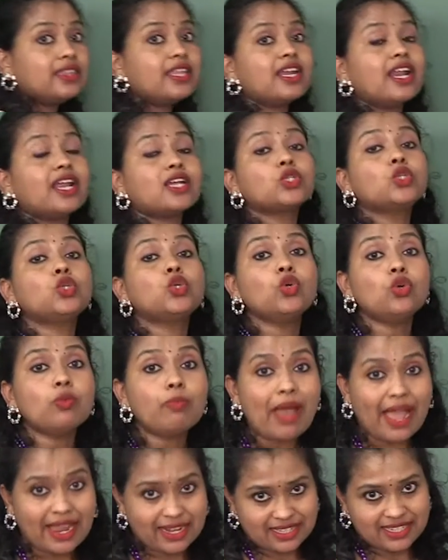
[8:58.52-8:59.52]
there are
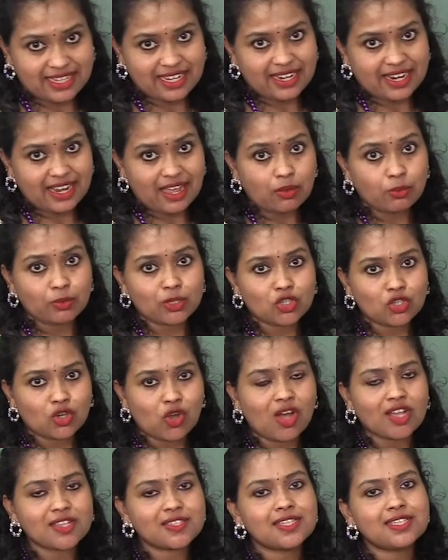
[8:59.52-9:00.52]
two bacteria which
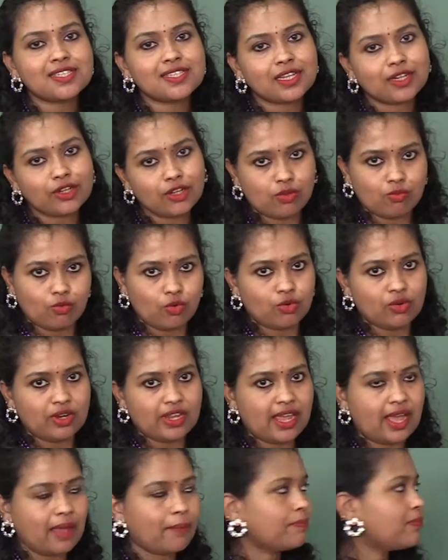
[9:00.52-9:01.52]
causes
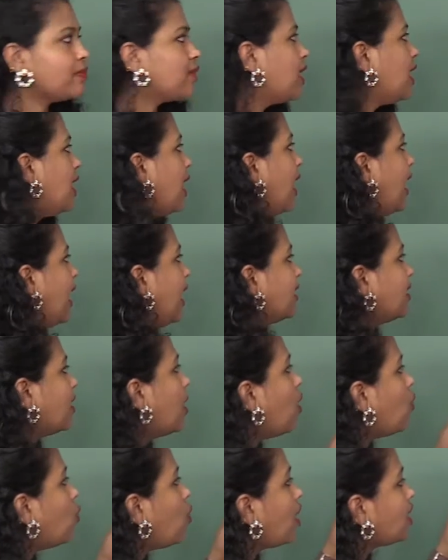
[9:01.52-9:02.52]
pneumonia.
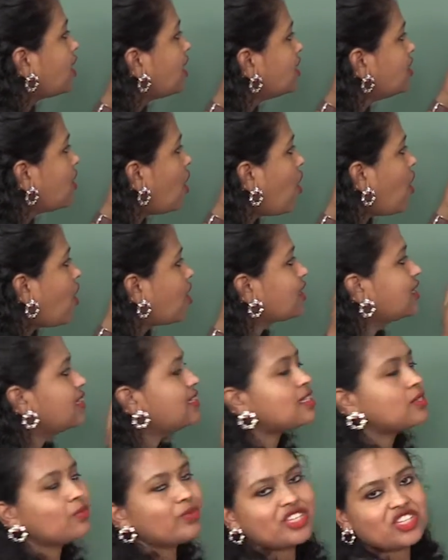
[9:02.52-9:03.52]
And what are the
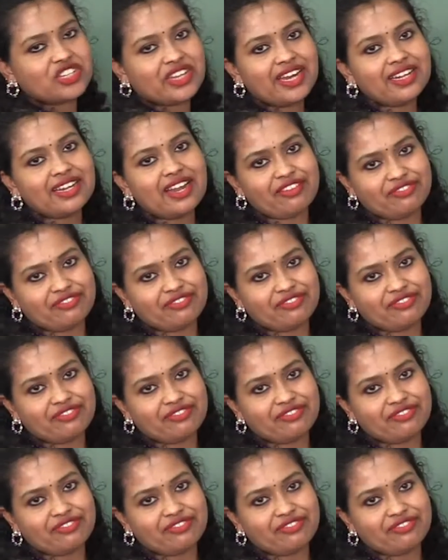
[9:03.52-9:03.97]
organs which get